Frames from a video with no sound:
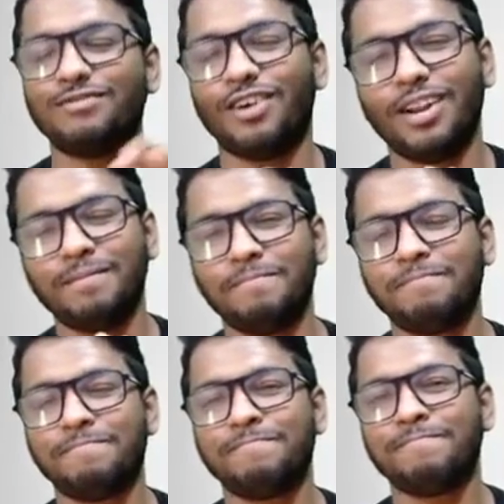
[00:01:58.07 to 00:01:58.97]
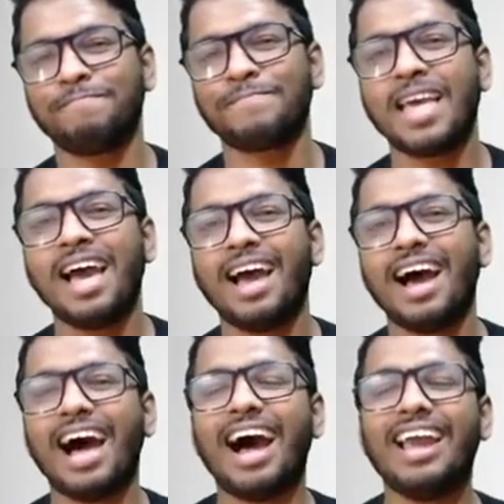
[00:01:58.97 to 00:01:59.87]
of all,
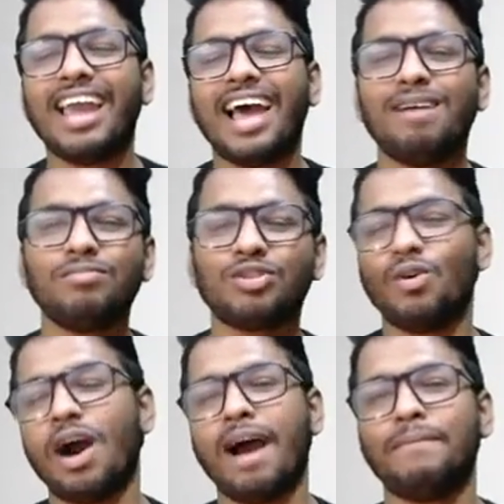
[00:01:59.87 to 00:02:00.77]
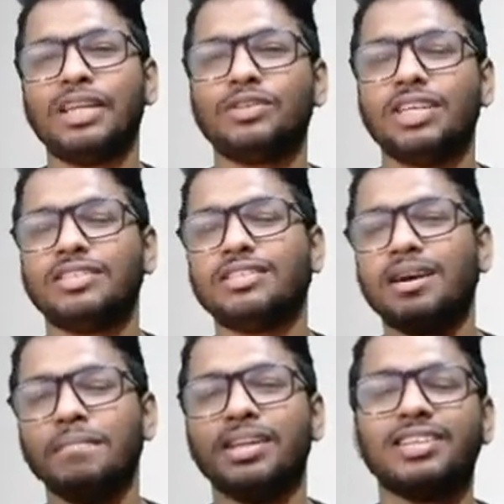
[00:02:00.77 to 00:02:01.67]
I am so happy to see such
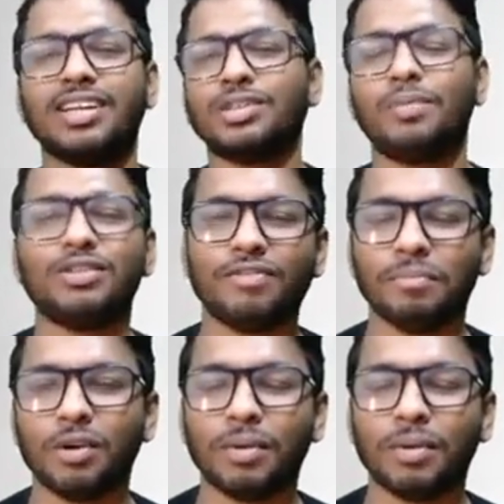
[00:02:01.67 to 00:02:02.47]
amazing response from you